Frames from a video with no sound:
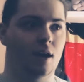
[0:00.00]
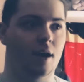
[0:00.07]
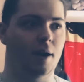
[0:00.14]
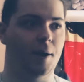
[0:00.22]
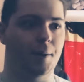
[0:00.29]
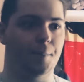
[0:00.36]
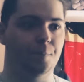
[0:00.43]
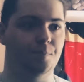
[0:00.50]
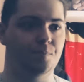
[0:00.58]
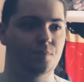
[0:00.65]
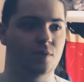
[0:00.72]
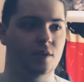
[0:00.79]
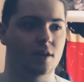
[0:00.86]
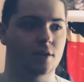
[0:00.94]
um,
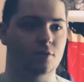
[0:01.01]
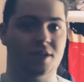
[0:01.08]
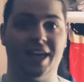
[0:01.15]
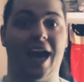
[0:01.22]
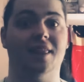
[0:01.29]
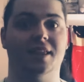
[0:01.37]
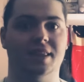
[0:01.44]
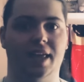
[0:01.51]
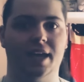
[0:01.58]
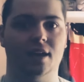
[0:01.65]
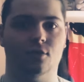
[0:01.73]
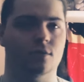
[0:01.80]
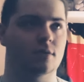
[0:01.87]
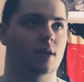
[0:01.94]
you know, Galileo,
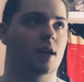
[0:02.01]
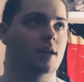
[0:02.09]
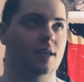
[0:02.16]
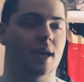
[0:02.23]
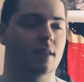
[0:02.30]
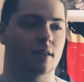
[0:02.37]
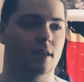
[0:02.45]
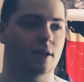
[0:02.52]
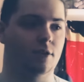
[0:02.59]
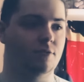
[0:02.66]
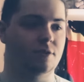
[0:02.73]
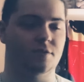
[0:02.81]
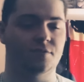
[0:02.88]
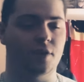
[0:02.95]
well, not Galileo,
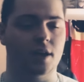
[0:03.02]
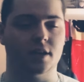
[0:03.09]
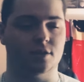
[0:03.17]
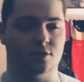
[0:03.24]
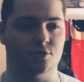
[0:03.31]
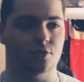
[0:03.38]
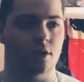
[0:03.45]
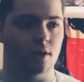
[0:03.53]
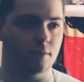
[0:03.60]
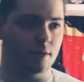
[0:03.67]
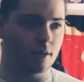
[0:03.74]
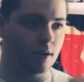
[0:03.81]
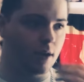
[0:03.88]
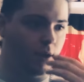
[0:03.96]
he was a fucking
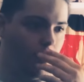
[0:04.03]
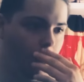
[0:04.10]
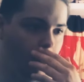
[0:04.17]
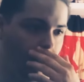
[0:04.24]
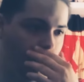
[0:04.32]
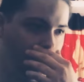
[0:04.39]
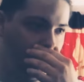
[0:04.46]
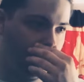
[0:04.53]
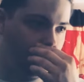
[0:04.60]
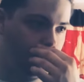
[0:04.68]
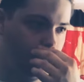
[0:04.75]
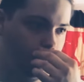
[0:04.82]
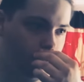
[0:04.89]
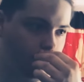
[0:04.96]
astronomer. Um,
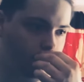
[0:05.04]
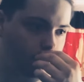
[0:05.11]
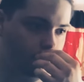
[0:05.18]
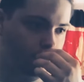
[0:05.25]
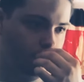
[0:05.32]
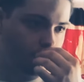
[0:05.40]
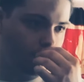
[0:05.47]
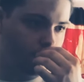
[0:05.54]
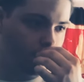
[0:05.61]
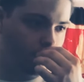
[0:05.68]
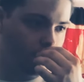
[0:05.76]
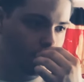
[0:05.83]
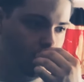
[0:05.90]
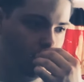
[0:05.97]

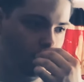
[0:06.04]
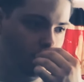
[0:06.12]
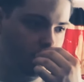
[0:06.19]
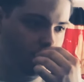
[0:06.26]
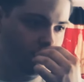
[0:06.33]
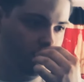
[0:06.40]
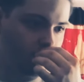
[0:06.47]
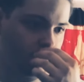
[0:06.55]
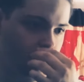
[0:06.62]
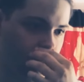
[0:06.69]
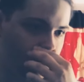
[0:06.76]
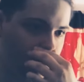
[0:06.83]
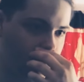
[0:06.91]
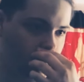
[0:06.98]
what the fuck was
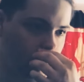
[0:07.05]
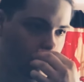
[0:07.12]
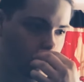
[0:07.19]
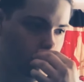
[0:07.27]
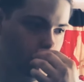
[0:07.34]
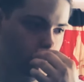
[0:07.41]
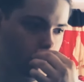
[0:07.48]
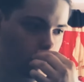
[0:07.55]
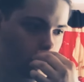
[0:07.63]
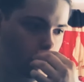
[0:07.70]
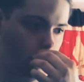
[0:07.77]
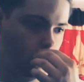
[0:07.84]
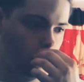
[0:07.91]
a great philosopher?